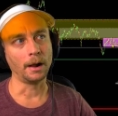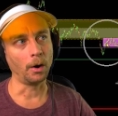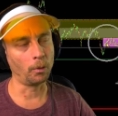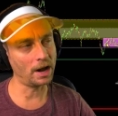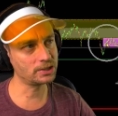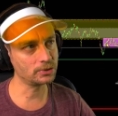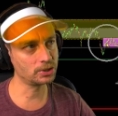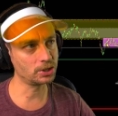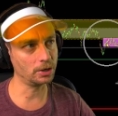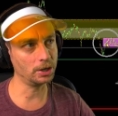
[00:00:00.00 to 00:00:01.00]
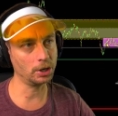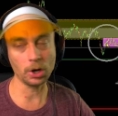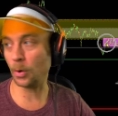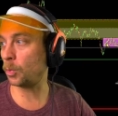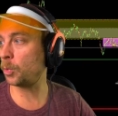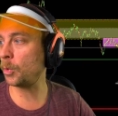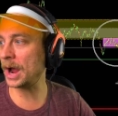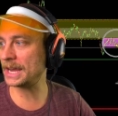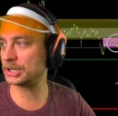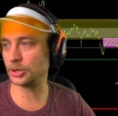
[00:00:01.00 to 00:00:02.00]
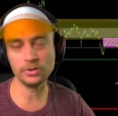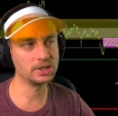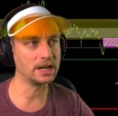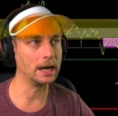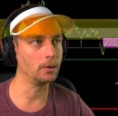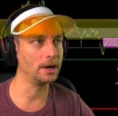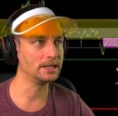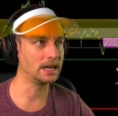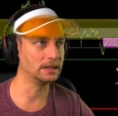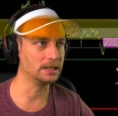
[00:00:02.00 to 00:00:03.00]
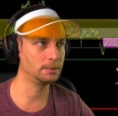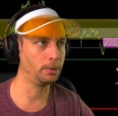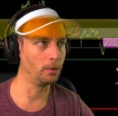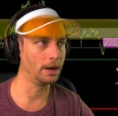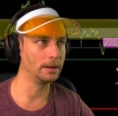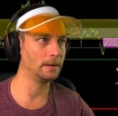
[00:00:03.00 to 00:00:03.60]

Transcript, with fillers: Russell's starting to go way too sideways at this point,